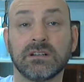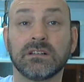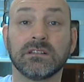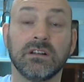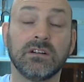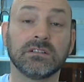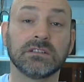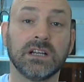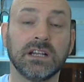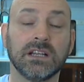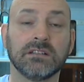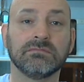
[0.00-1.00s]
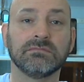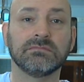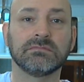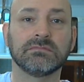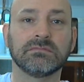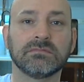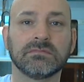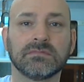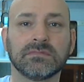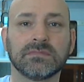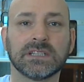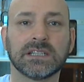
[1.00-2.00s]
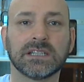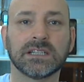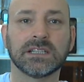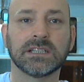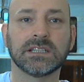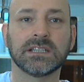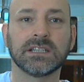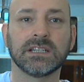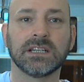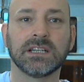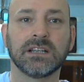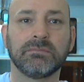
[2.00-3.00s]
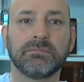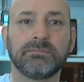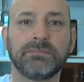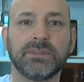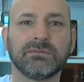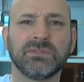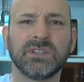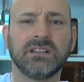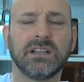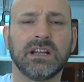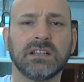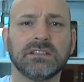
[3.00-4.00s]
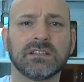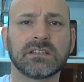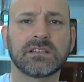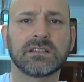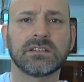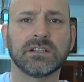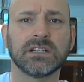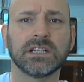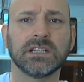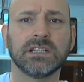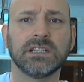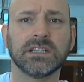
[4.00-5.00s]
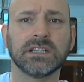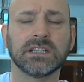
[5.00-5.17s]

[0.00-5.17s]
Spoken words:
a long time. Uh, but really, I just started